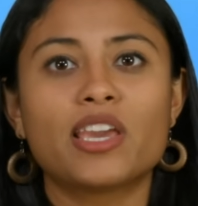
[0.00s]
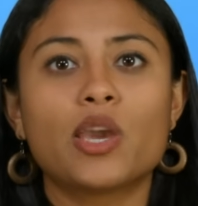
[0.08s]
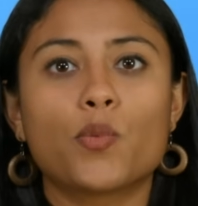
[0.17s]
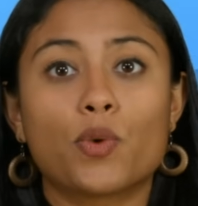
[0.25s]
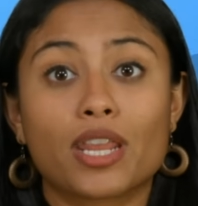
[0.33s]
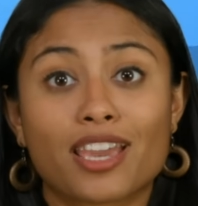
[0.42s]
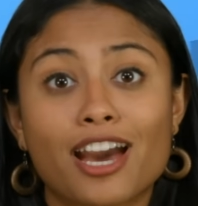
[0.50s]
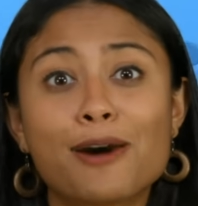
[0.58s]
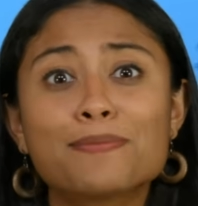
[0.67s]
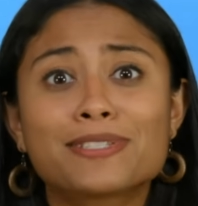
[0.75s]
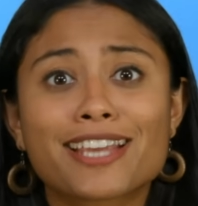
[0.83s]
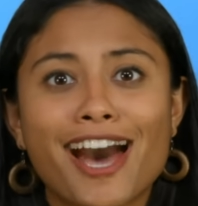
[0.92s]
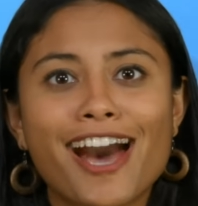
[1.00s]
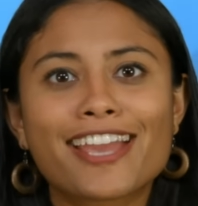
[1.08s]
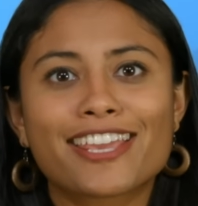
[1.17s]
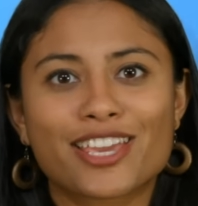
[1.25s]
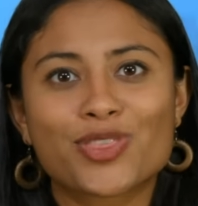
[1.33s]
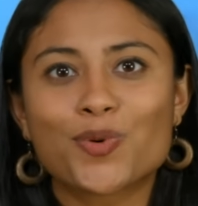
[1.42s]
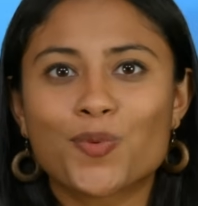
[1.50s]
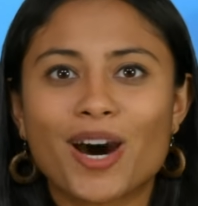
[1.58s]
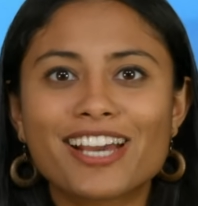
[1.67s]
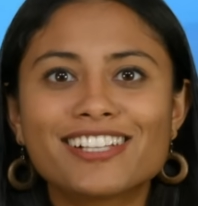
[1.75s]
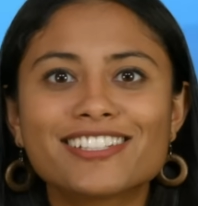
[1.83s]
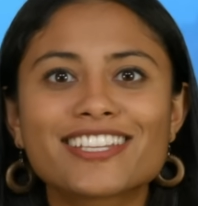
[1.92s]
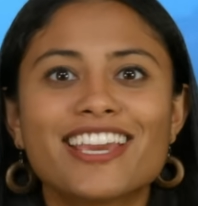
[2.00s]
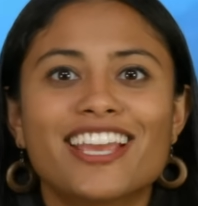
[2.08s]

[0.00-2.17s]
When it comes to hiding in the wild,